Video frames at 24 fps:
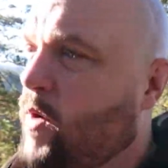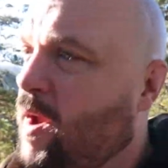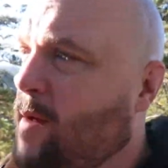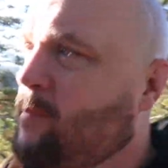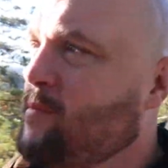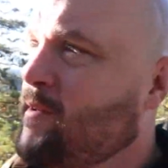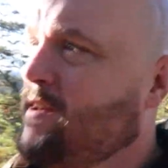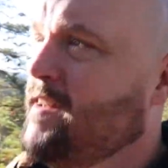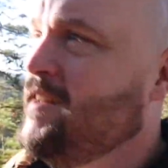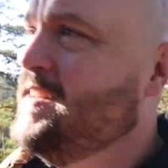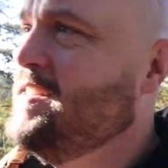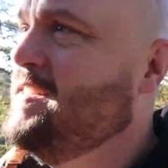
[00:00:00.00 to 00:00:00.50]

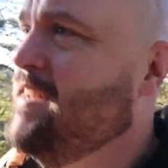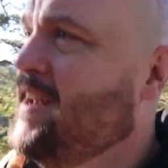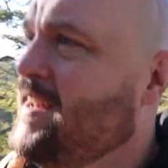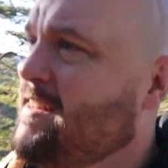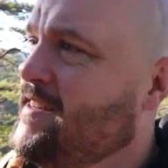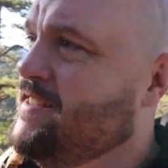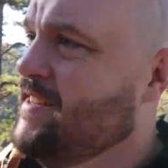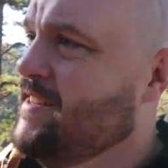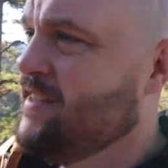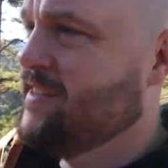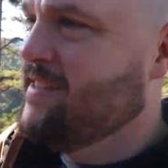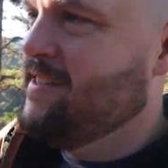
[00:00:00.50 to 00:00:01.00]
rapidly
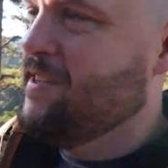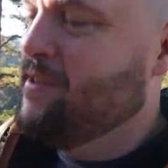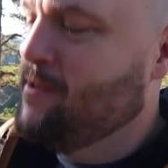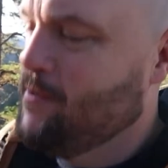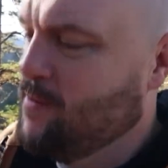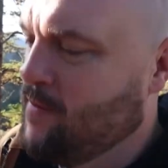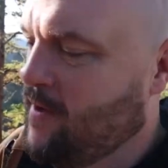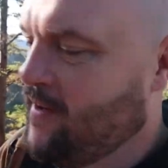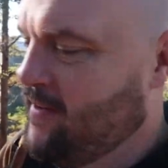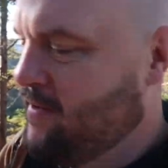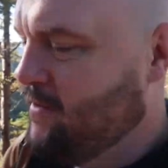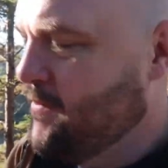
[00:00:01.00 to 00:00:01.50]
changing
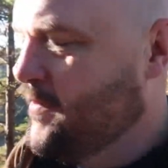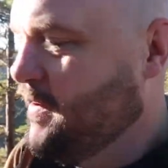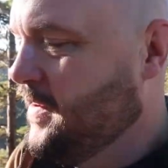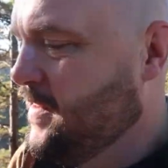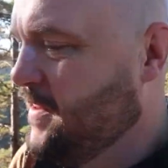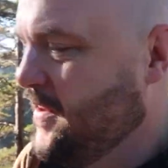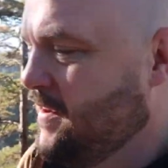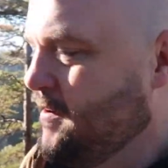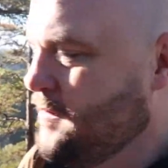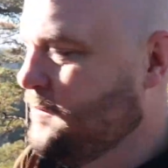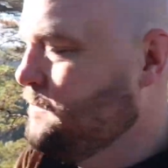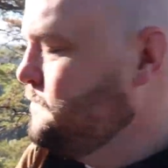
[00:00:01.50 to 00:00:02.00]
situation right
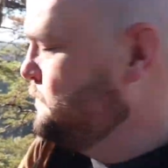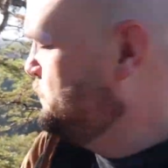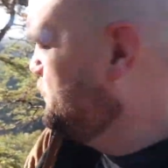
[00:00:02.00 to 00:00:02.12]
there.